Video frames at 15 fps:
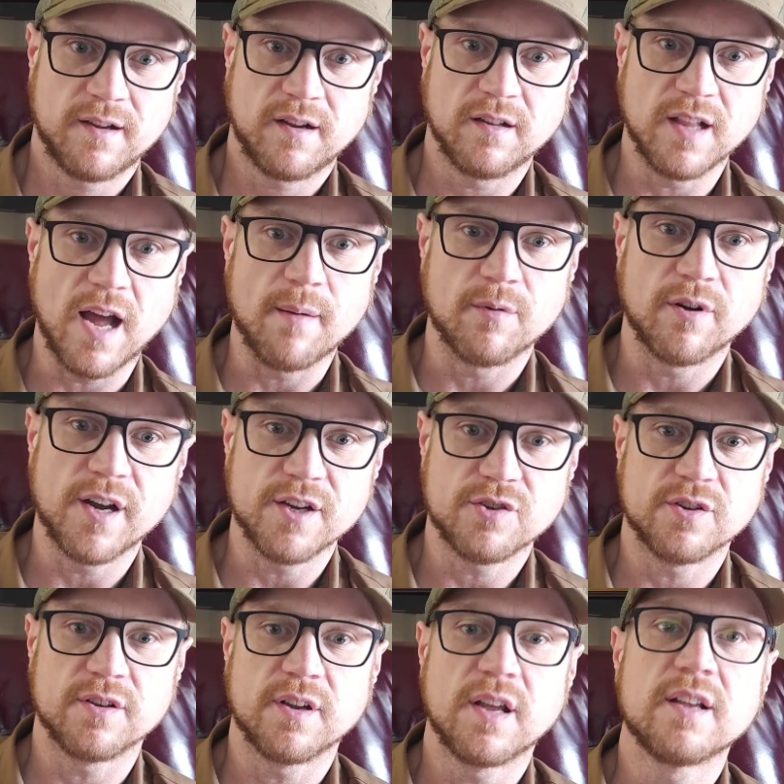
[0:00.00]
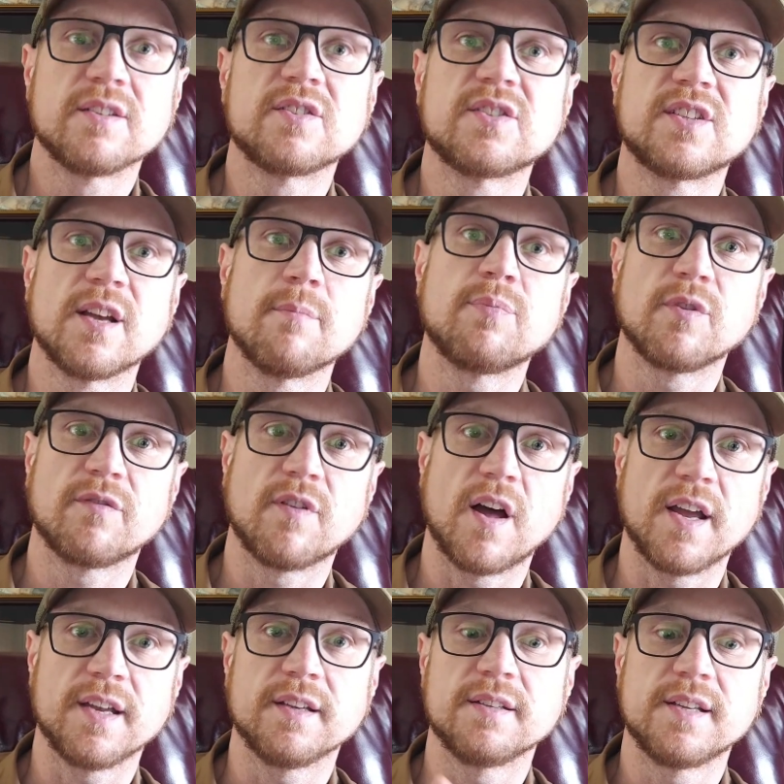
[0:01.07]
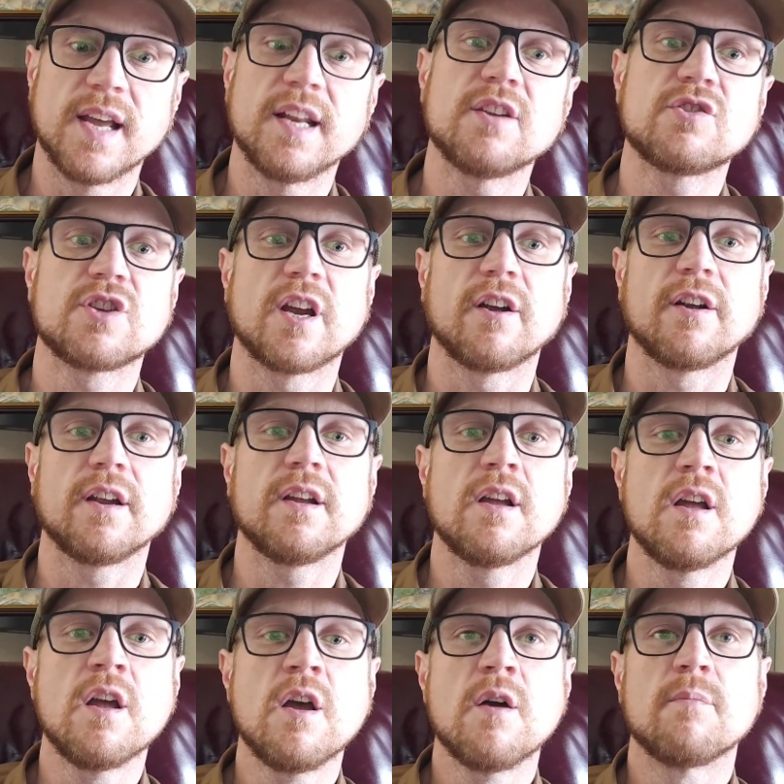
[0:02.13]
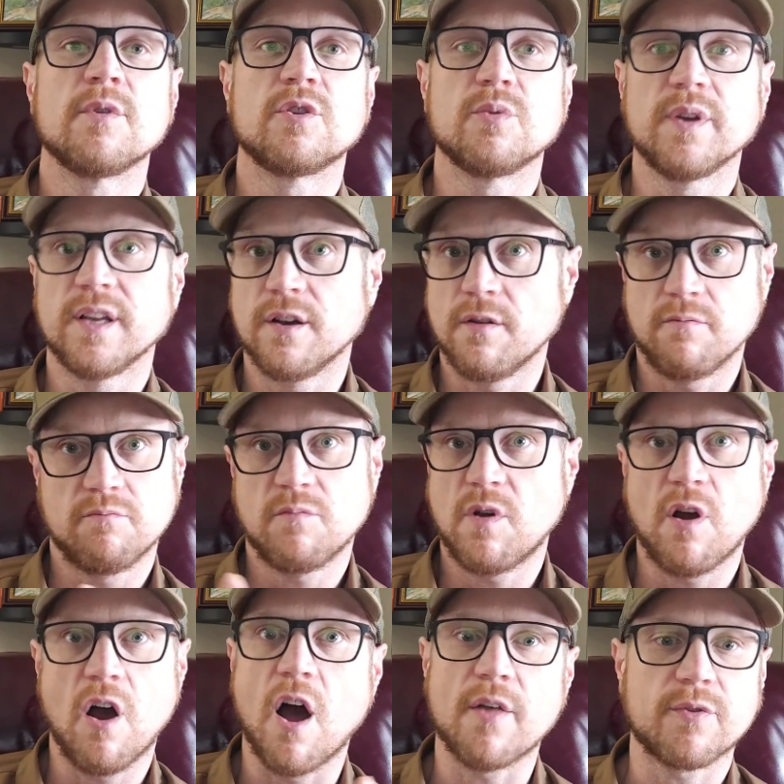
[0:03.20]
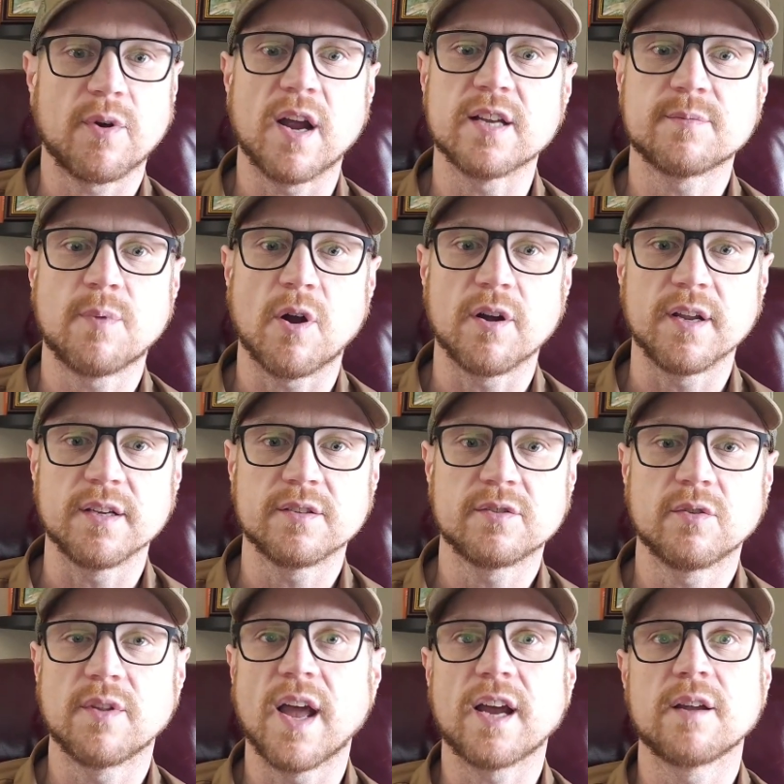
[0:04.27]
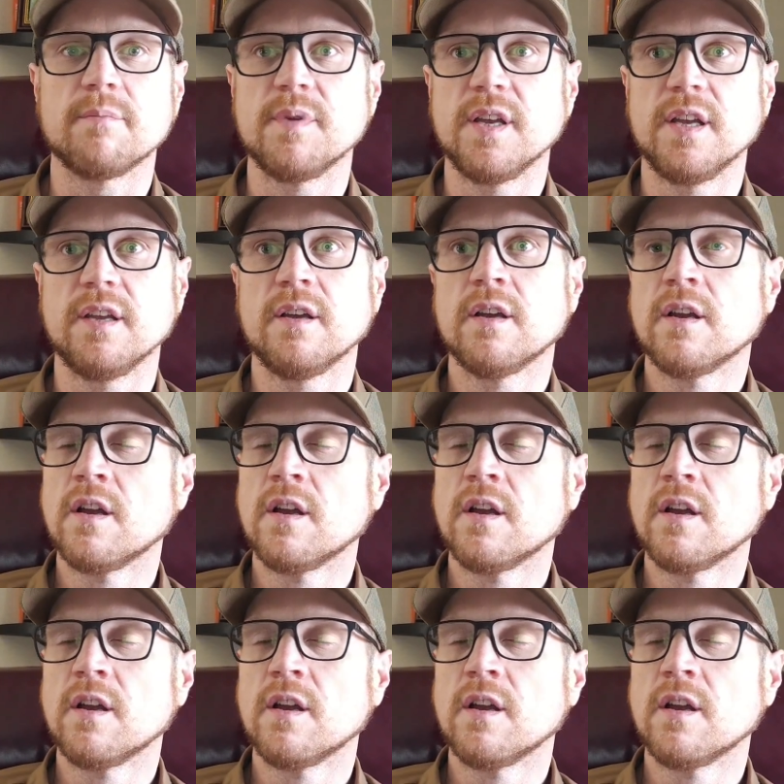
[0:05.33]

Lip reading: collaboration, simplifying data sharing between authorized parties. So that could be